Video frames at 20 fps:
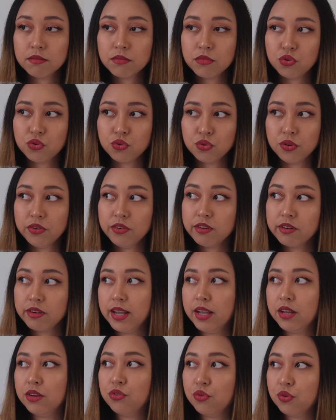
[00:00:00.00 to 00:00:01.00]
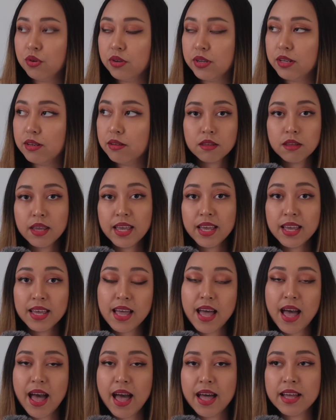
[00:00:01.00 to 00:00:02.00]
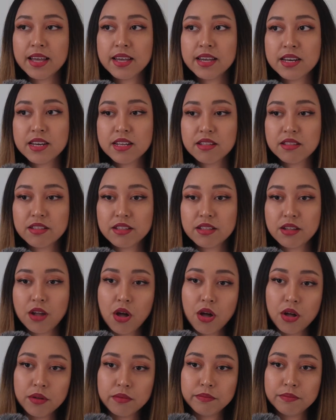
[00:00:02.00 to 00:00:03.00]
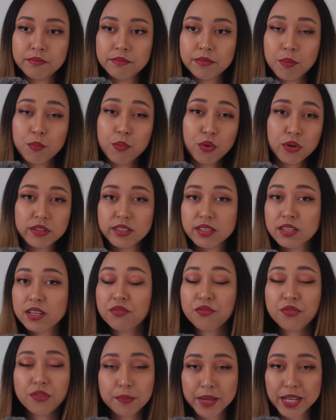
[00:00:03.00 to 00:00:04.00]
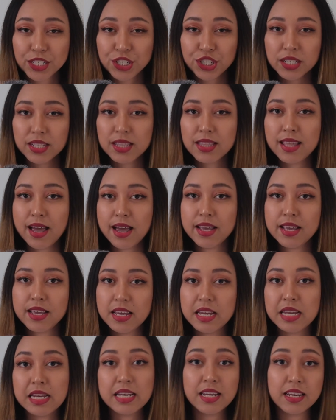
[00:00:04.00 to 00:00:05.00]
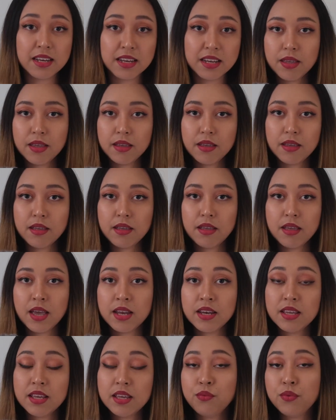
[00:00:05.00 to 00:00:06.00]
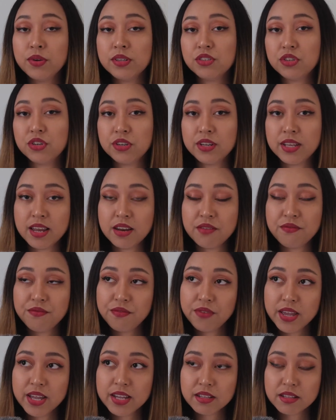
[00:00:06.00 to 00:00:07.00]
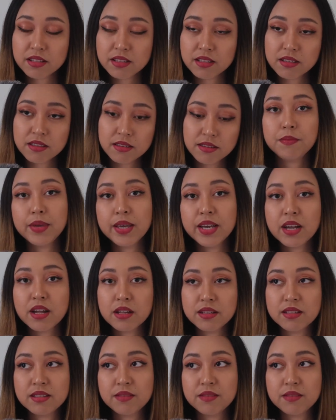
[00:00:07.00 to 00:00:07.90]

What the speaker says: Droid or android? It had some important information that he needed, and he wants her to get it fixed because